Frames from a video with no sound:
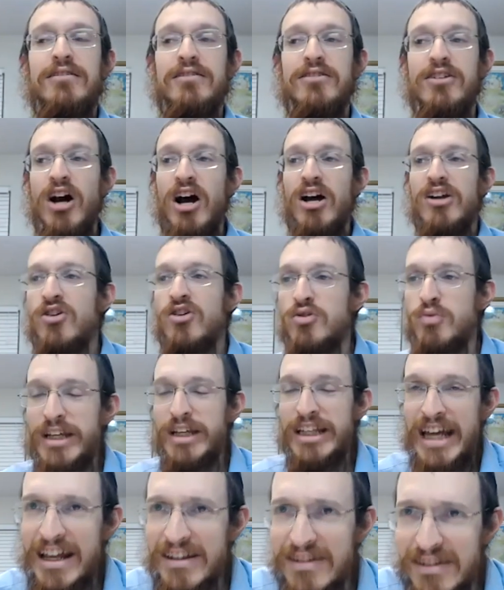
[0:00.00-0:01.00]
God knows we
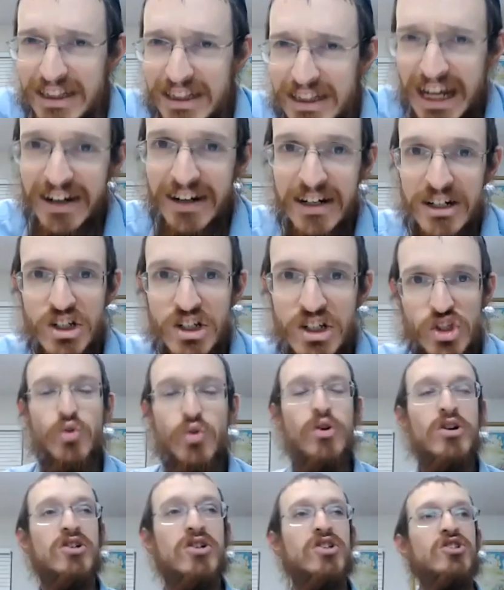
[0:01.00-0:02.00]
can handle it. And in its
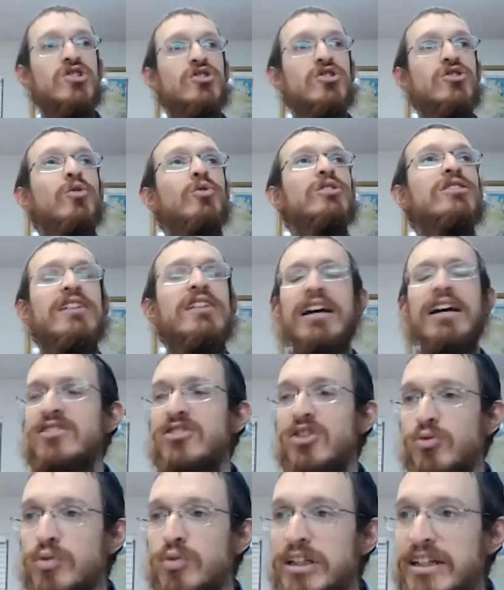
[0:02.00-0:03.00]
source, those tests
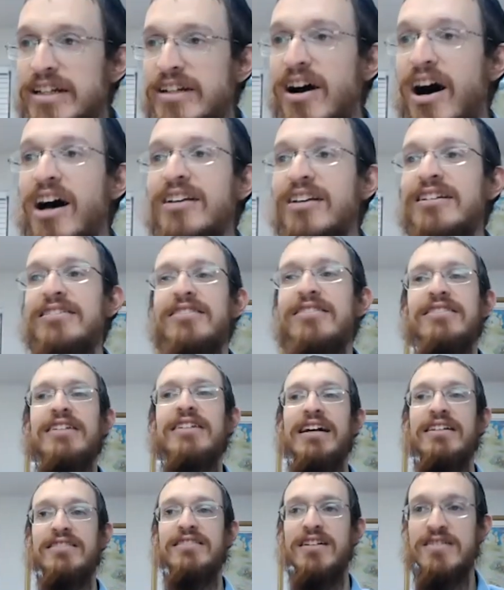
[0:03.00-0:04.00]
are really godly to
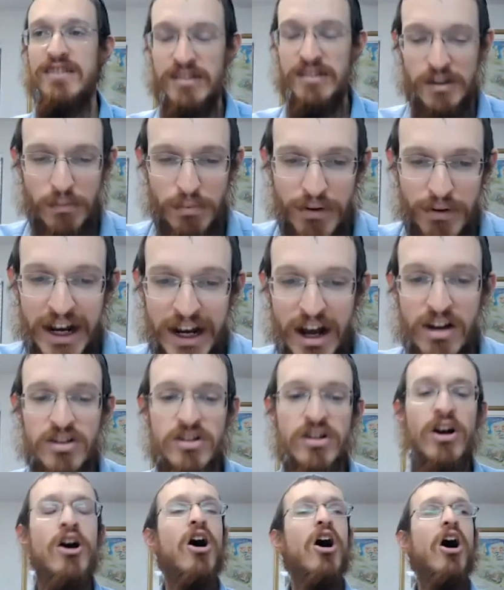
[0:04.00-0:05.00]
test us and to bring out
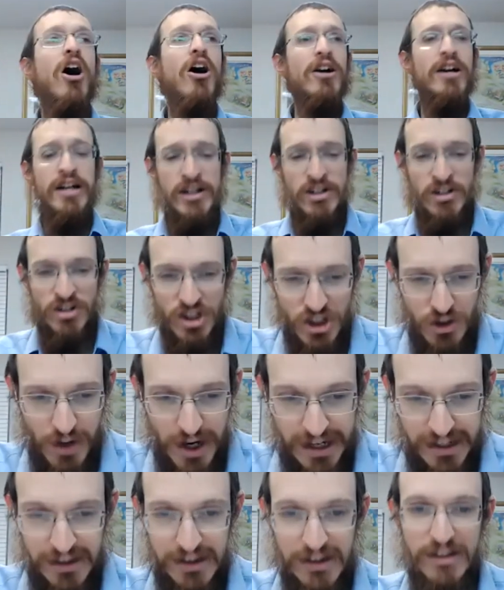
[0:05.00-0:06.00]
our inner
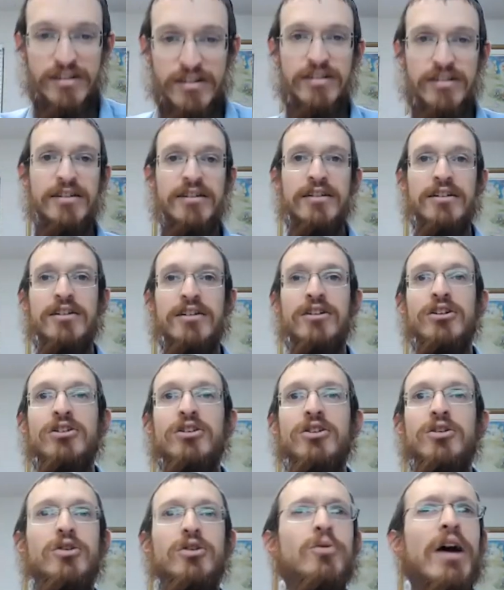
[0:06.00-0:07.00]
strength.
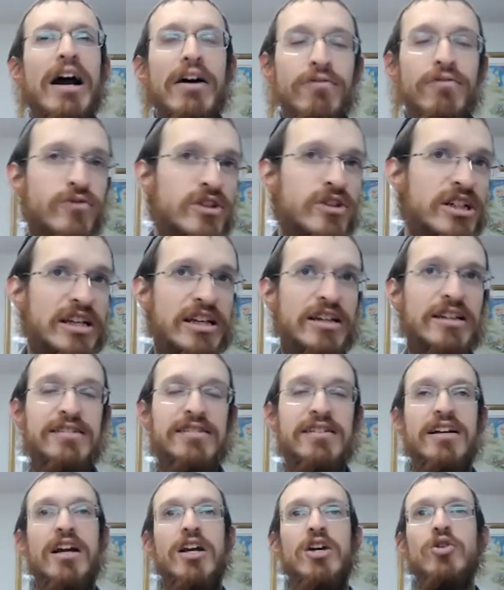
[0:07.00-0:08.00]
You have kids
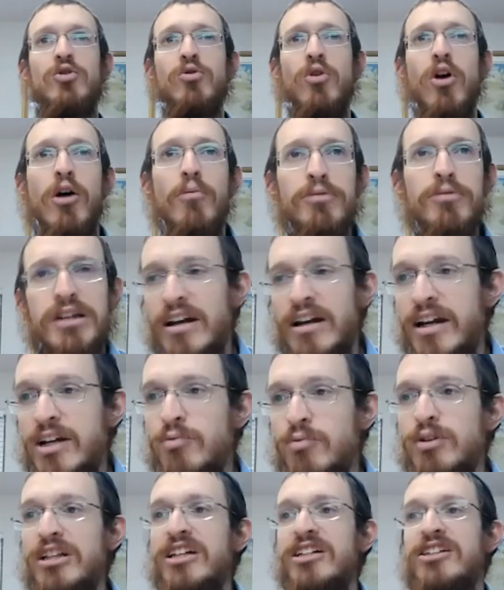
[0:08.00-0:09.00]
today who grow up without any
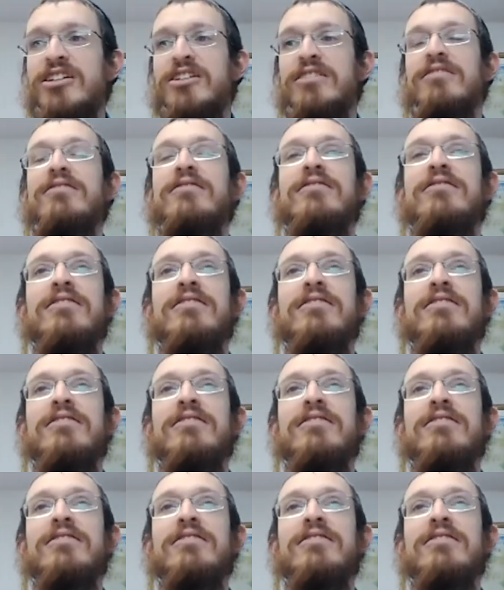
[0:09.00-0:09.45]
religion, and